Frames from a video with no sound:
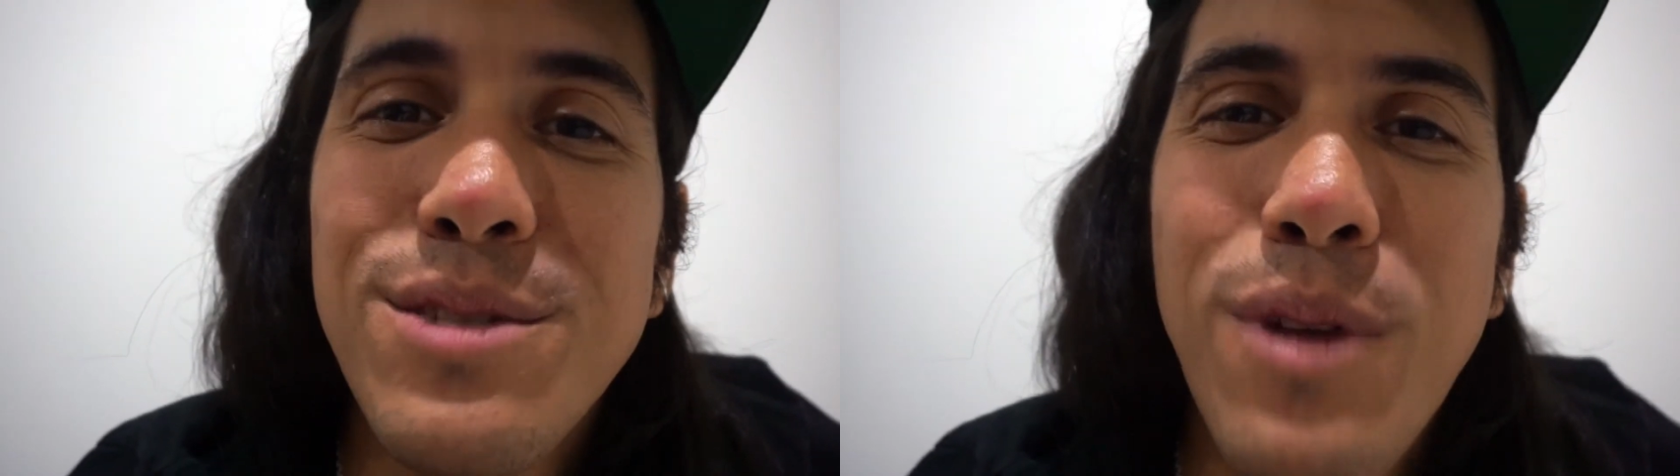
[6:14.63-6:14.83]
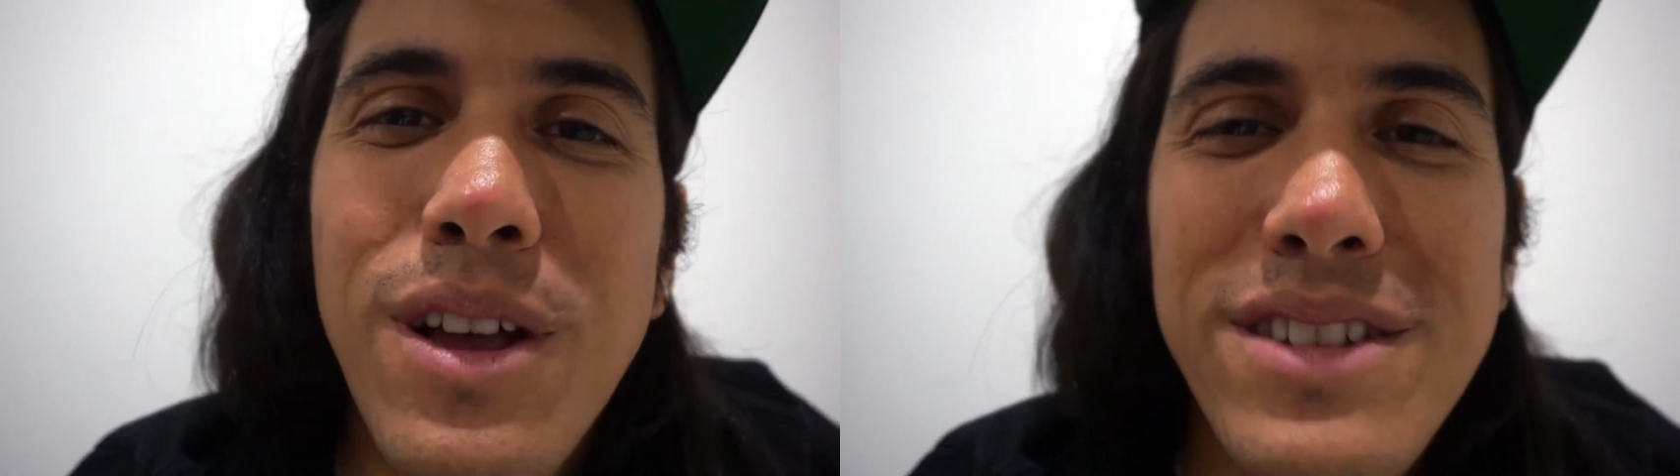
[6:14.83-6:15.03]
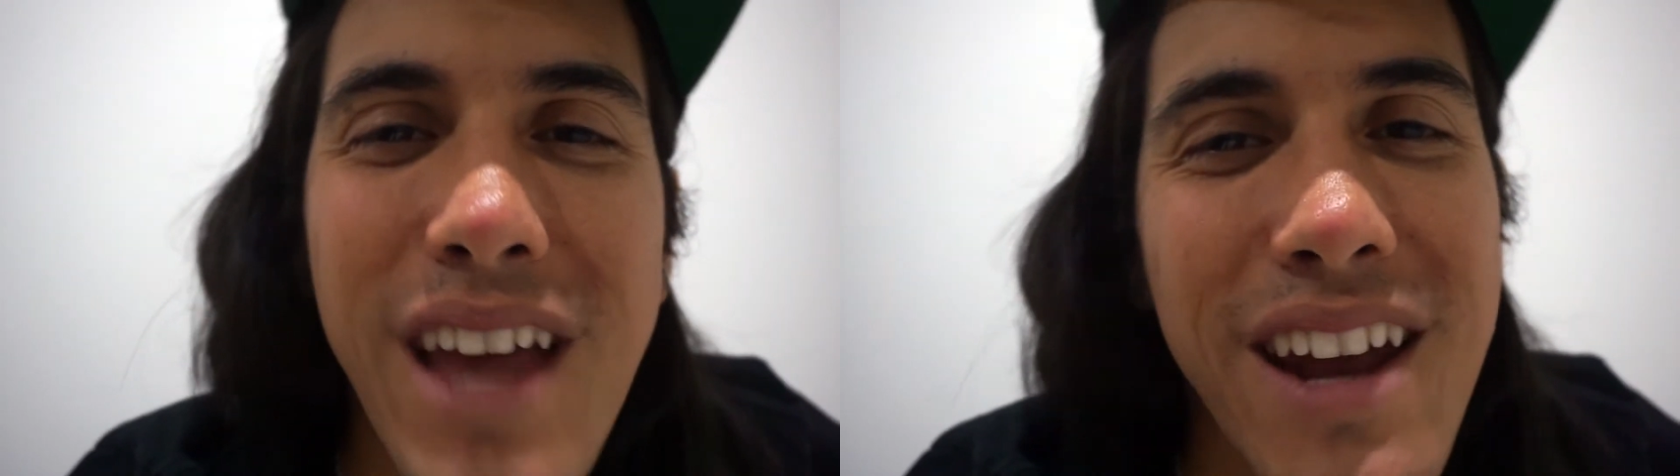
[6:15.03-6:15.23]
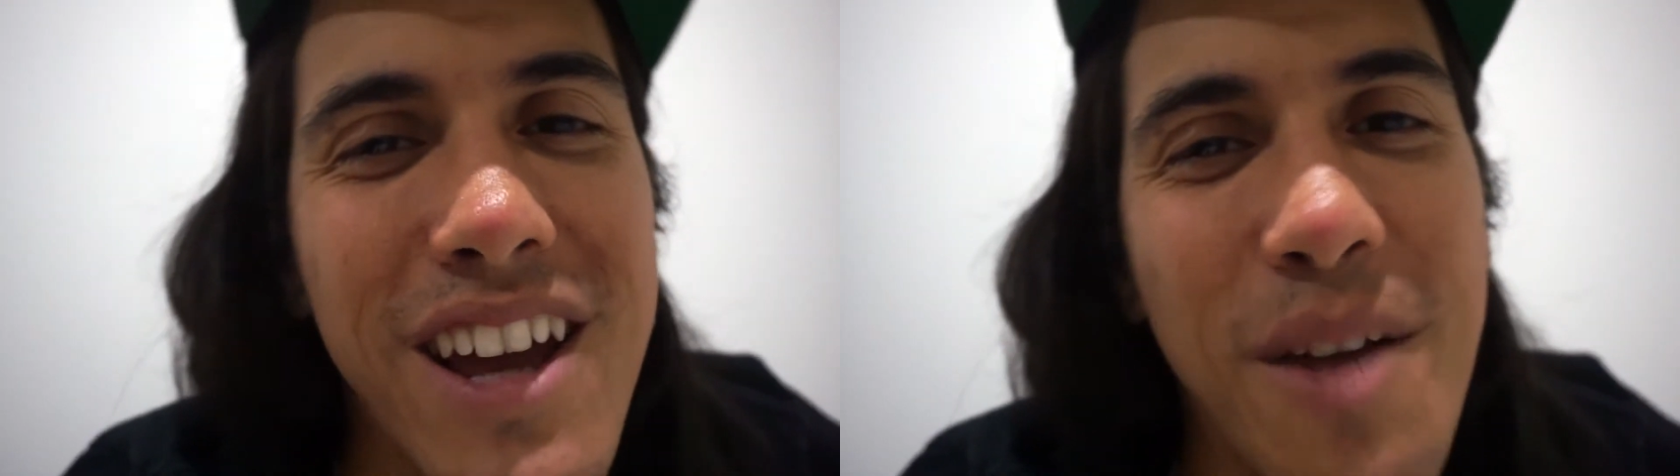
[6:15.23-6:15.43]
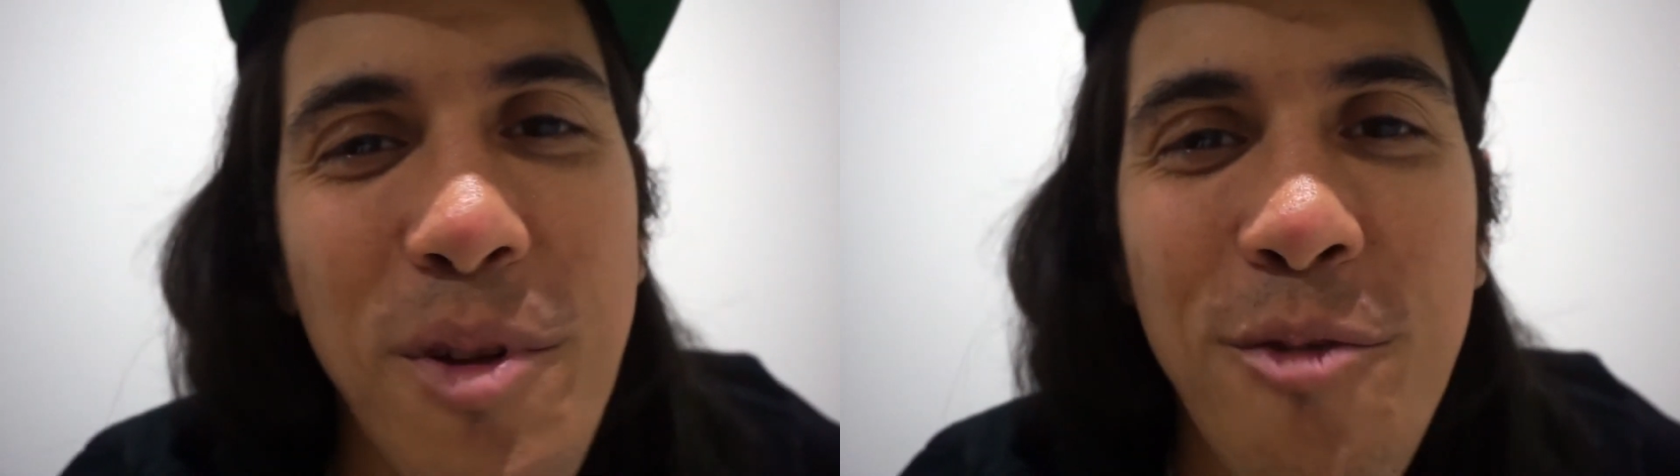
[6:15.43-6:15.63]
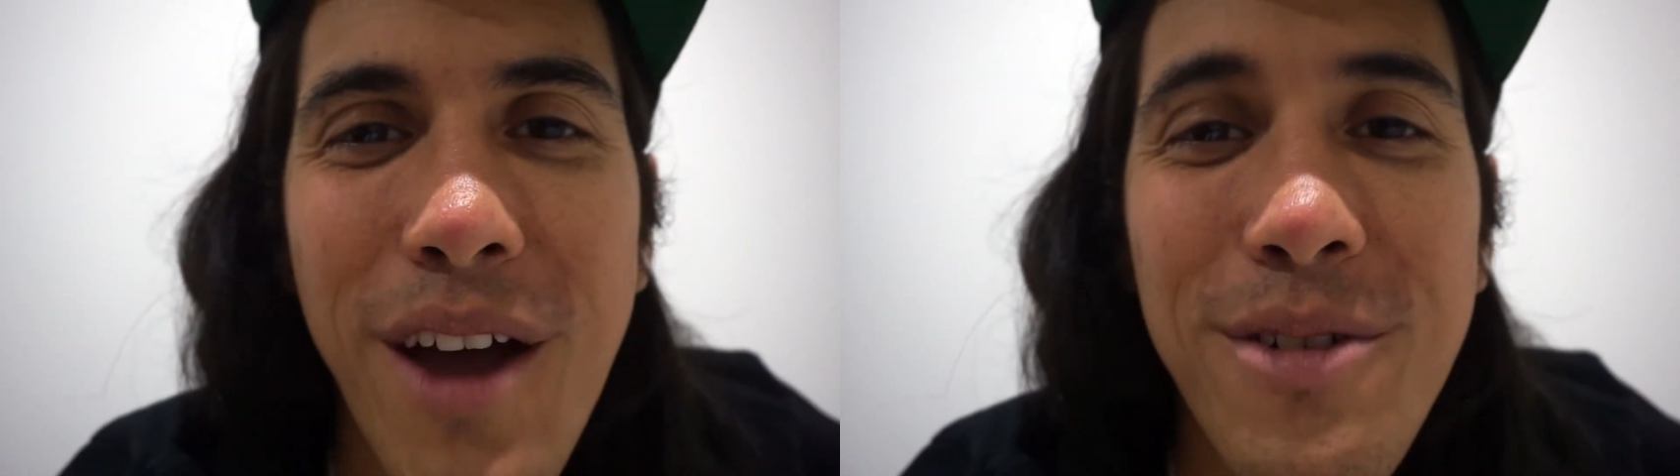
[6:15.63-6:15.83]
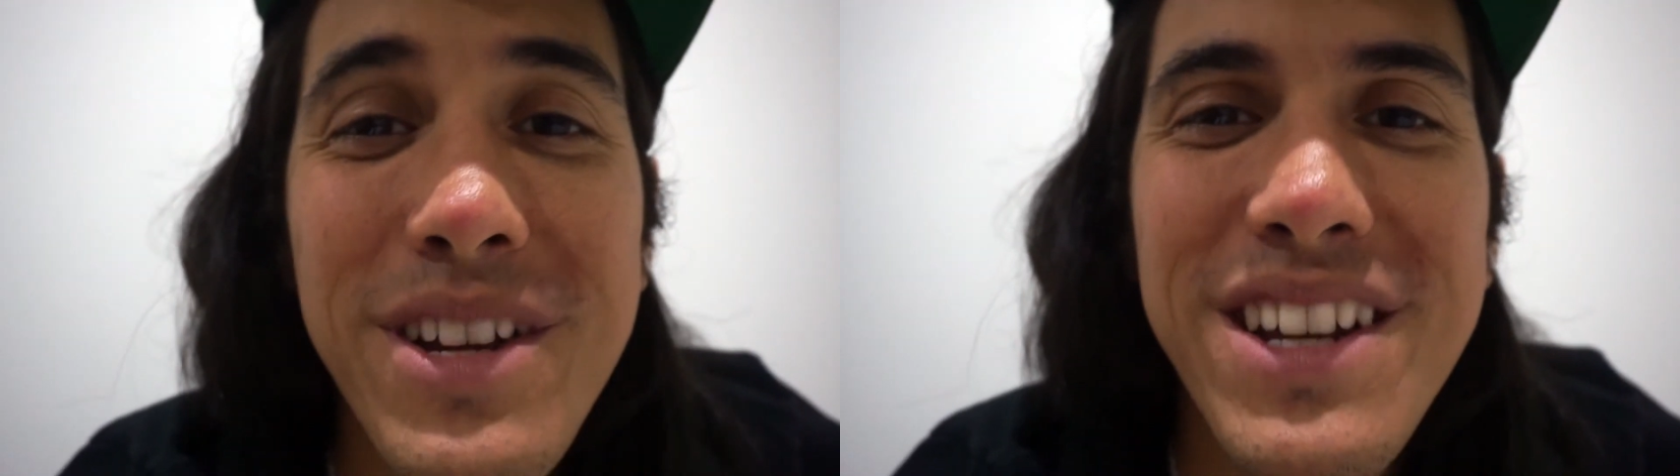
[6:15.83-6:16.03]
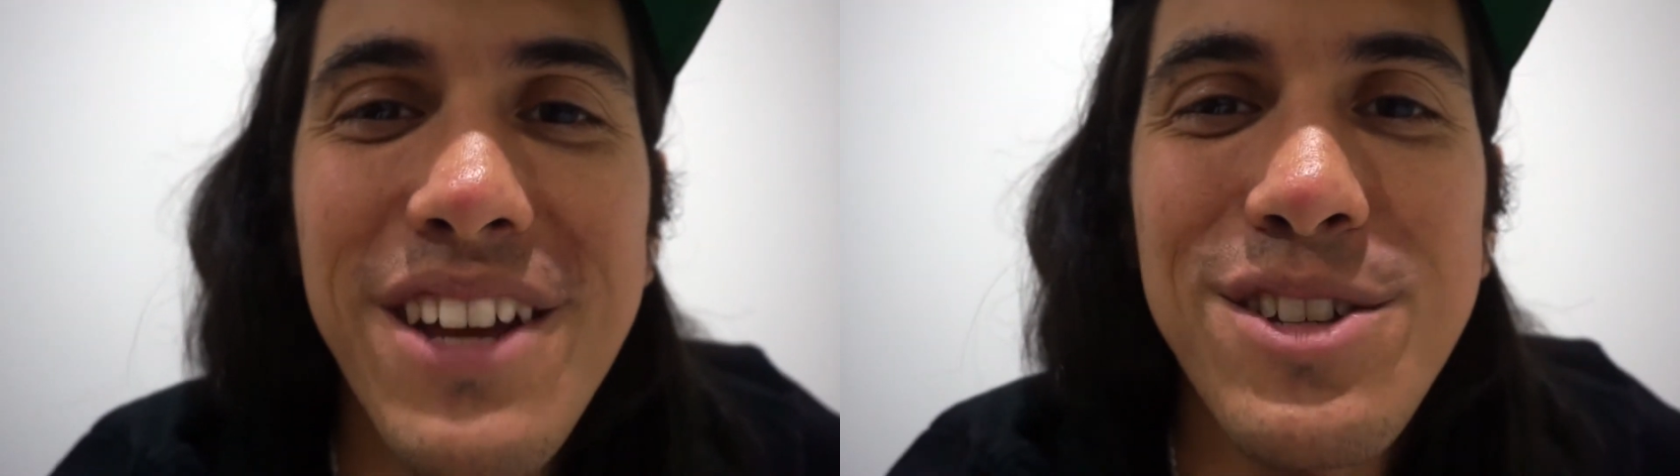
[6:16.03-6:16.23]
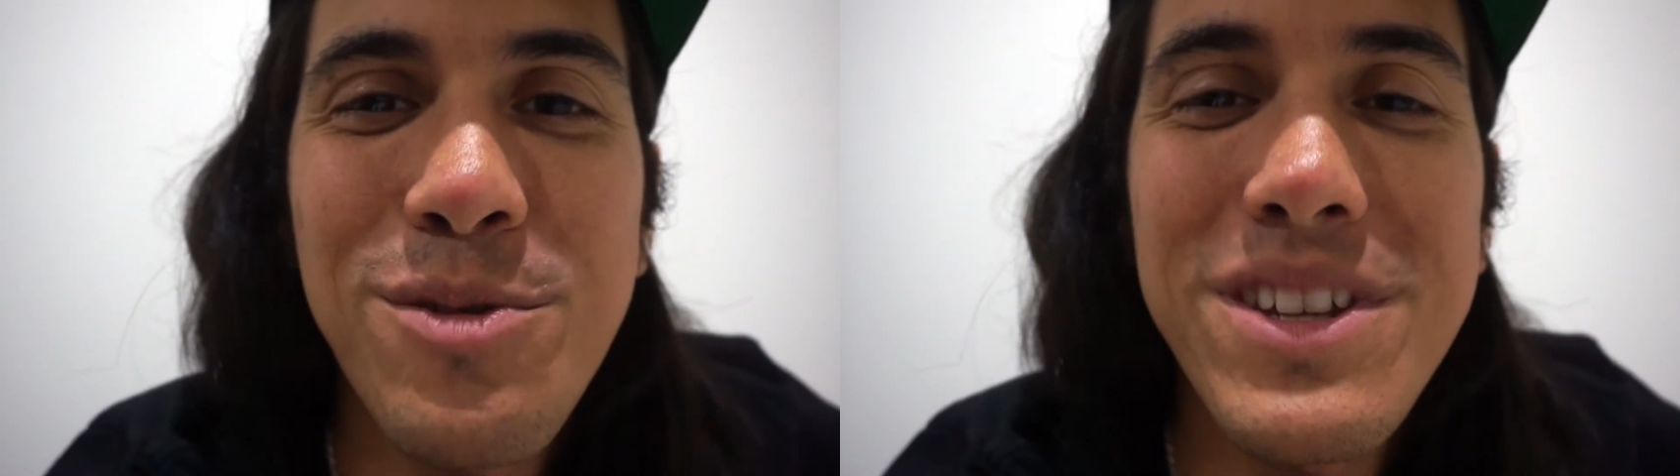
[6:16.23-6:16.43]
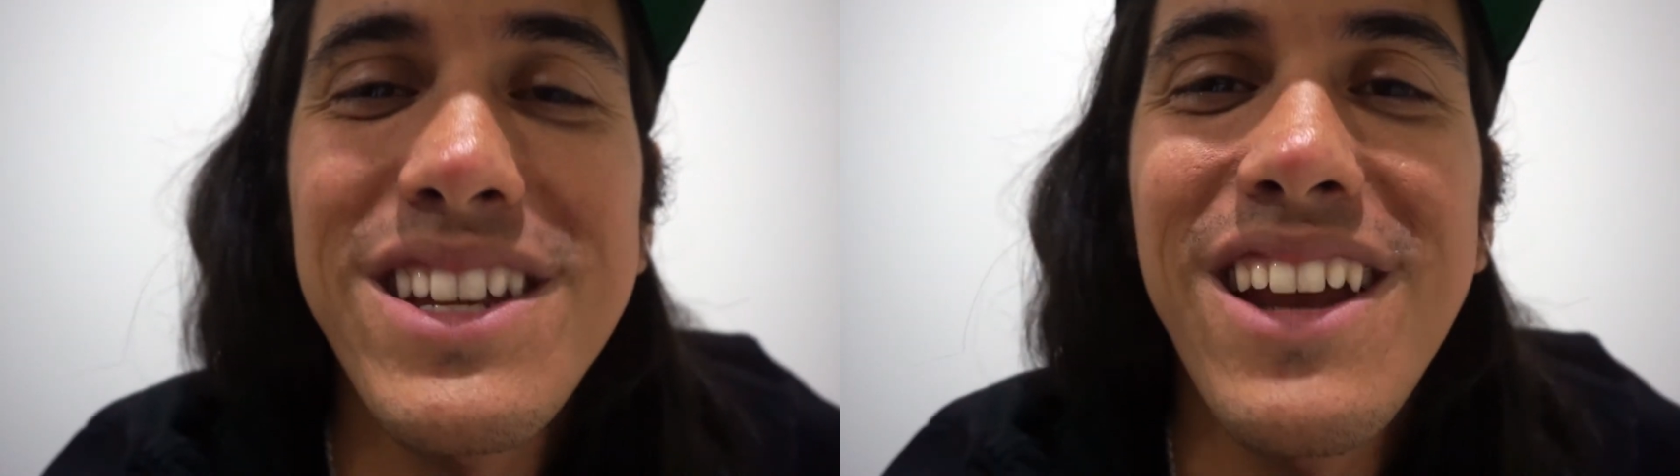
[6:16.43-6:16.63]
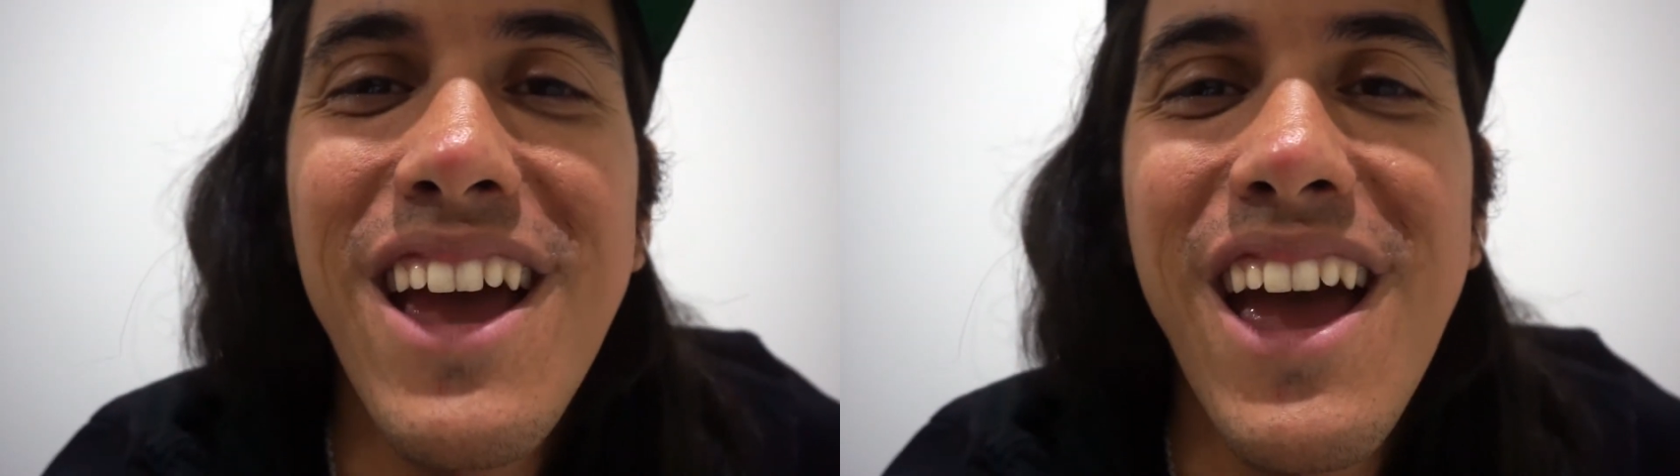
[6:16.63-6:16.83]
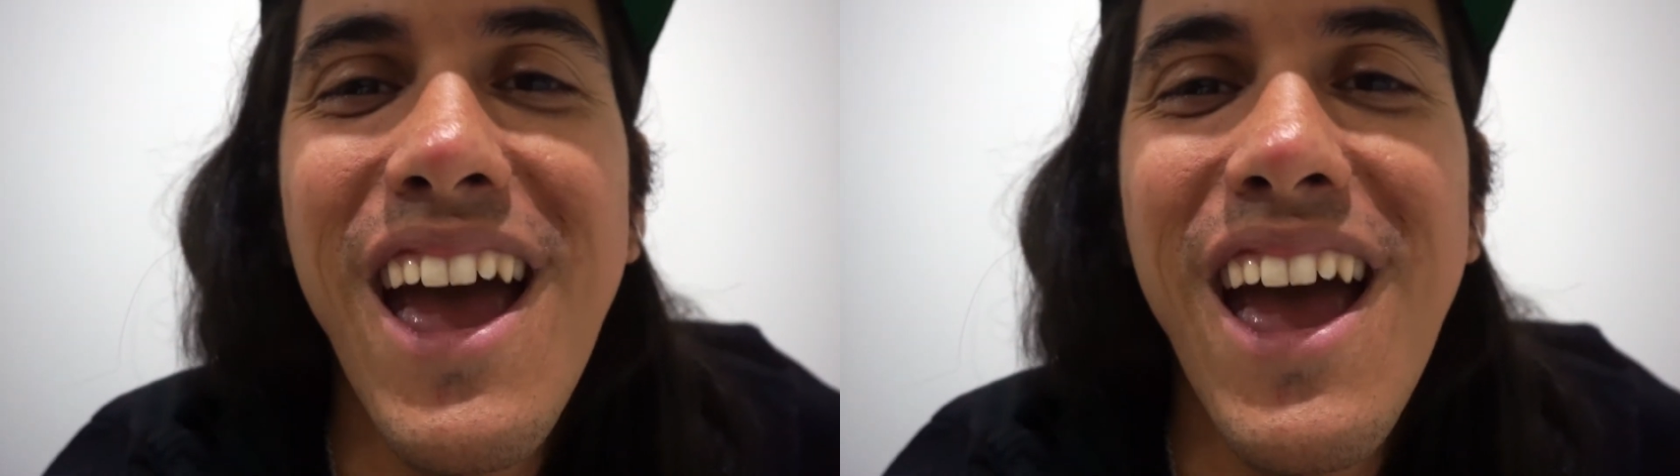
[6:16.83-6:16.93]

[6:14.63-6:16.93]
as well as got a couple of my own details twisted.